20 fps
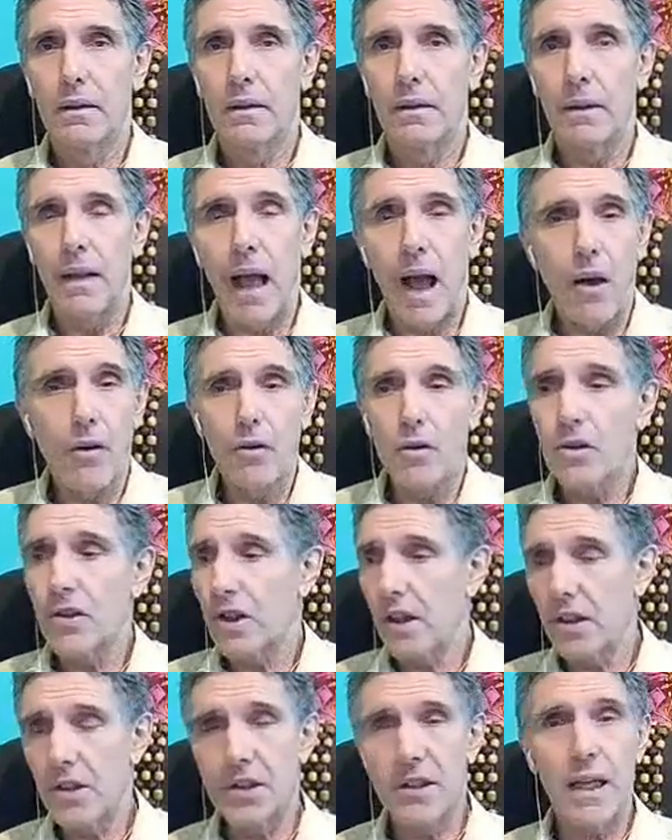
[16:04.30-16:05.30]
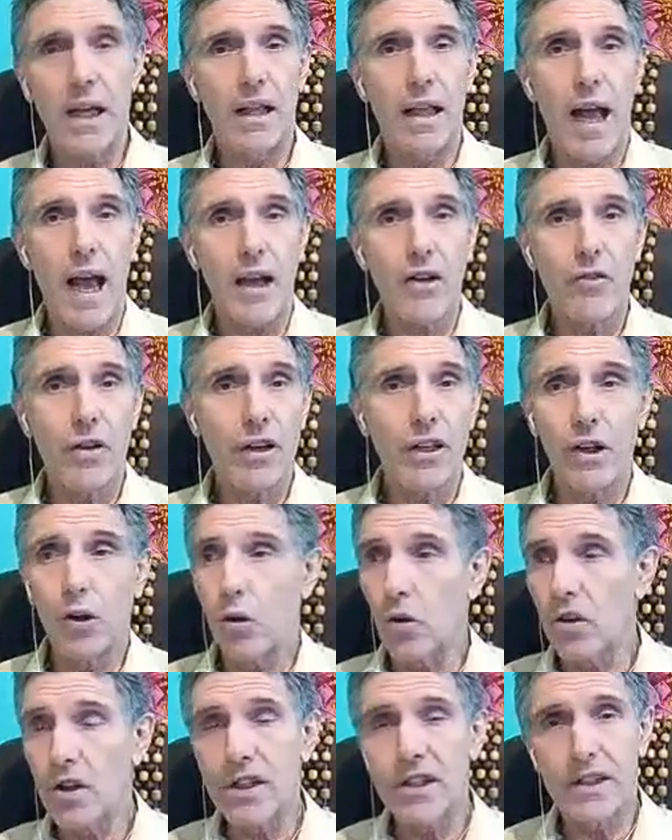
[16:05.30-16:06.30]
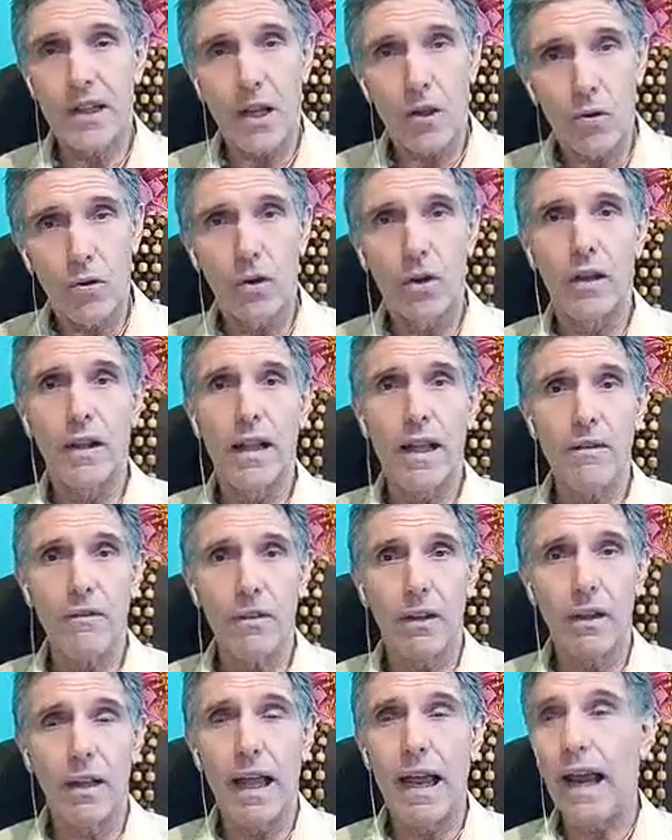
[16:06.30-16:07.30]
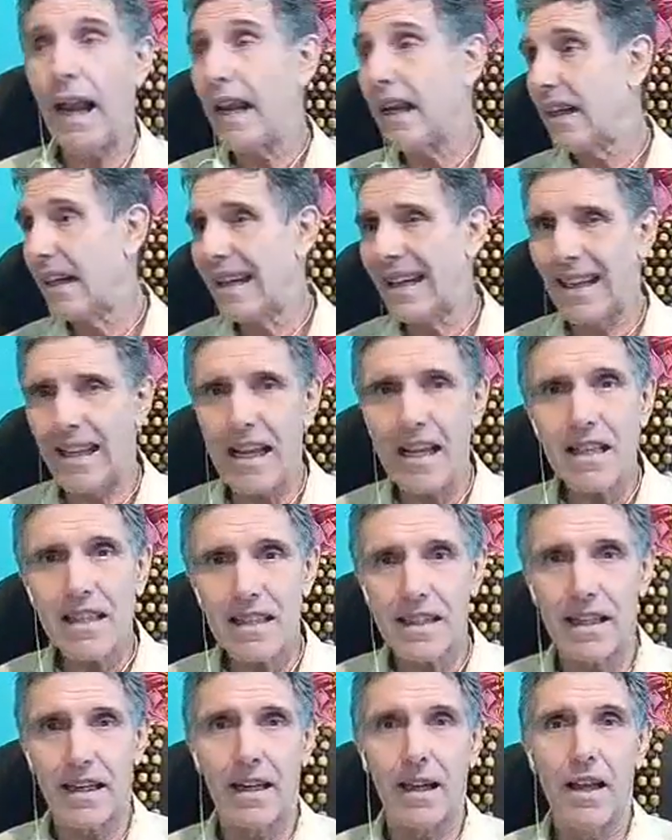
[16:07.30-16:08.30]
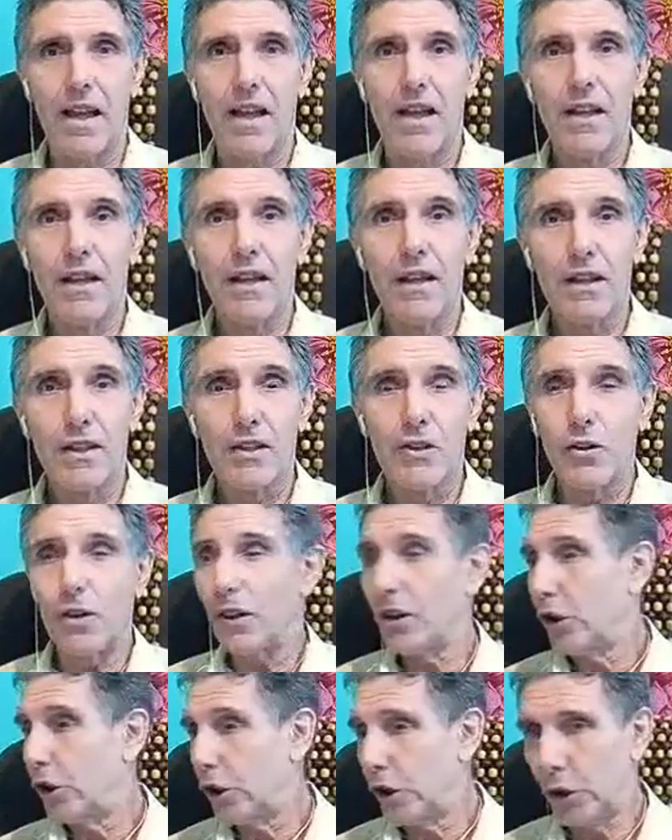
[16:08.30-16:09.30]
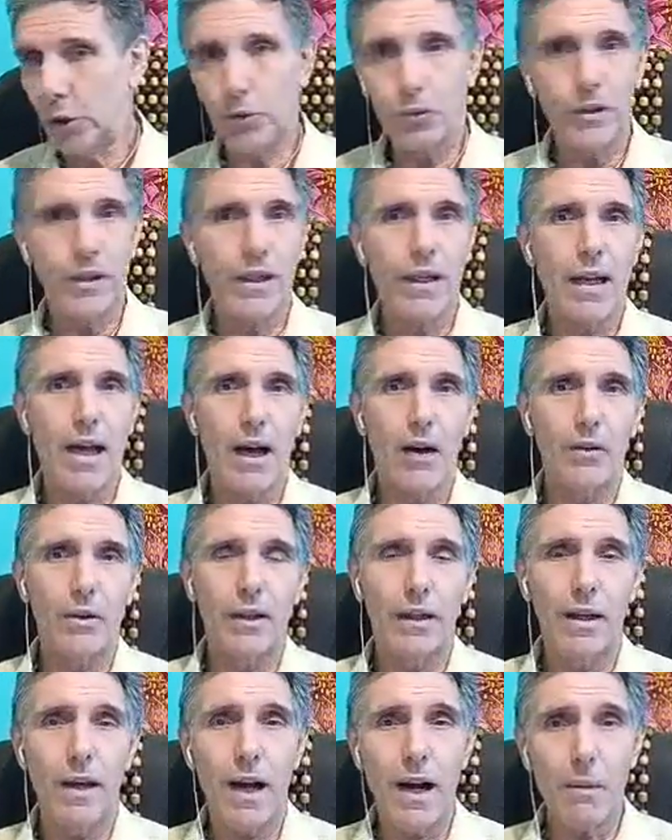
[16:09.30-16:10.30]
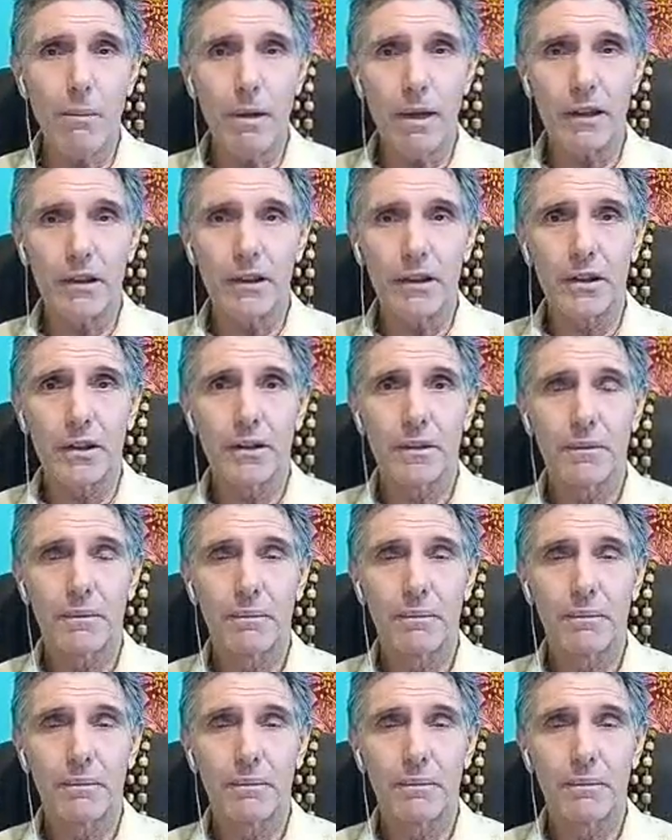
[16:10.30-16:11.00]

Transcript: Now your cells start hydrating on a cellular level and cleansing. So it's shooting out the garbage.